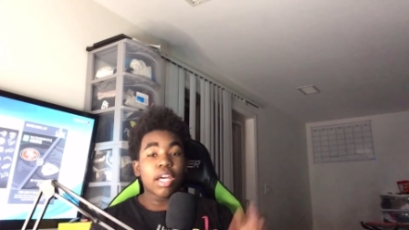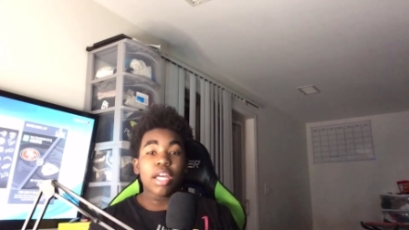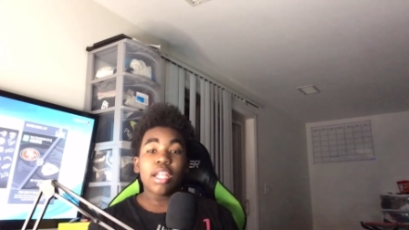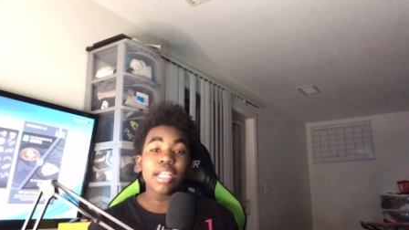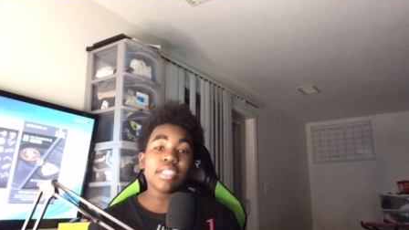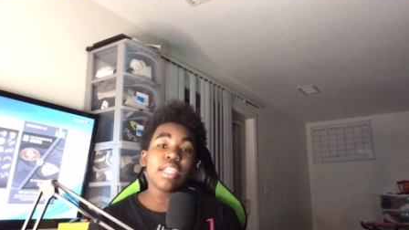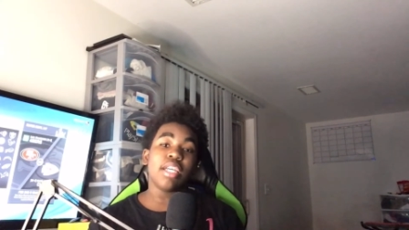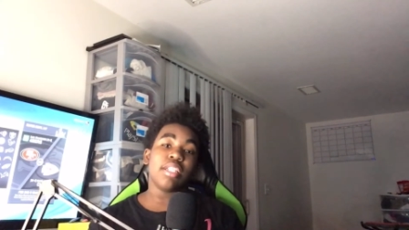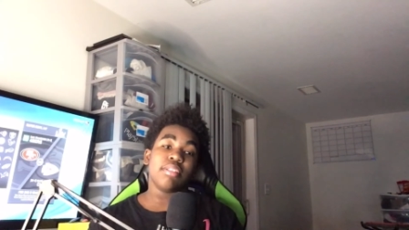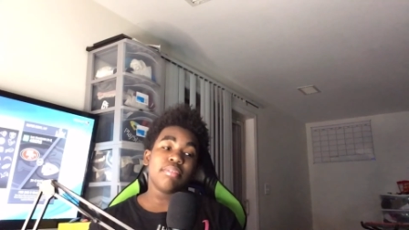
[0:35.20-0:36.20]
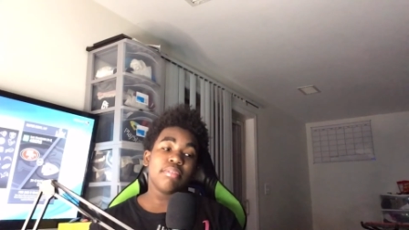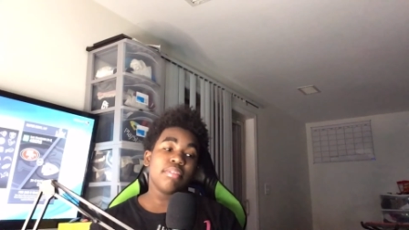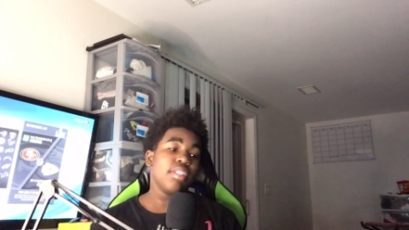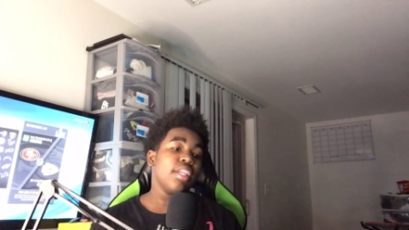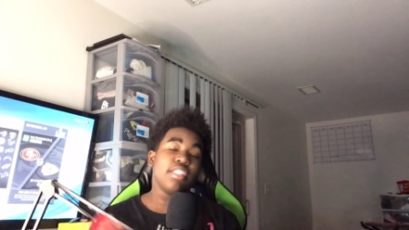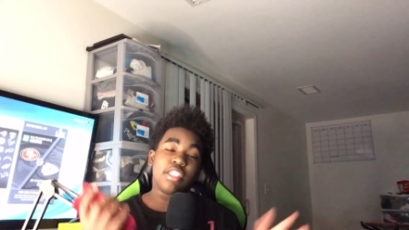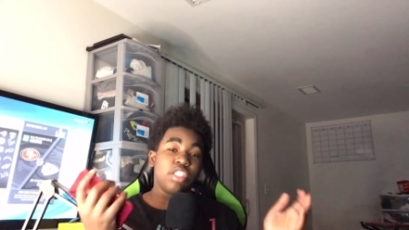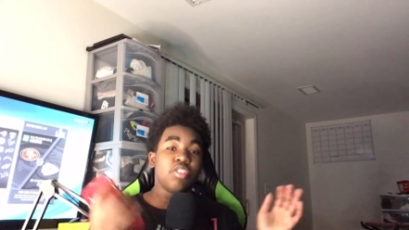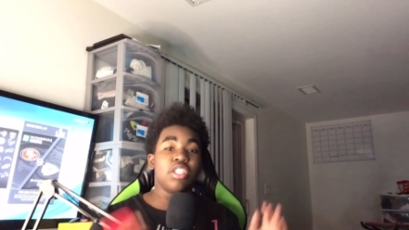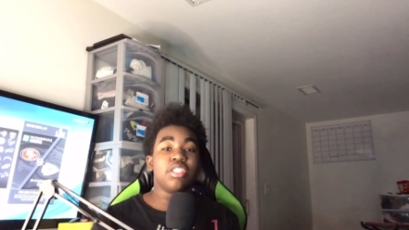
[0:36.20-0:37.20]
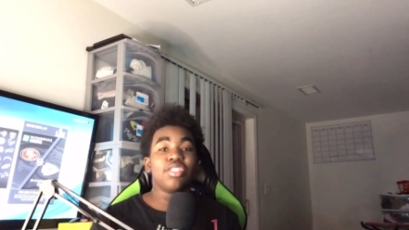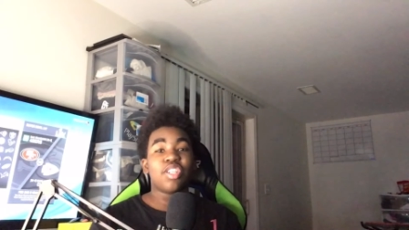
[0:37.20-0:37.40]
and let's get into these questions.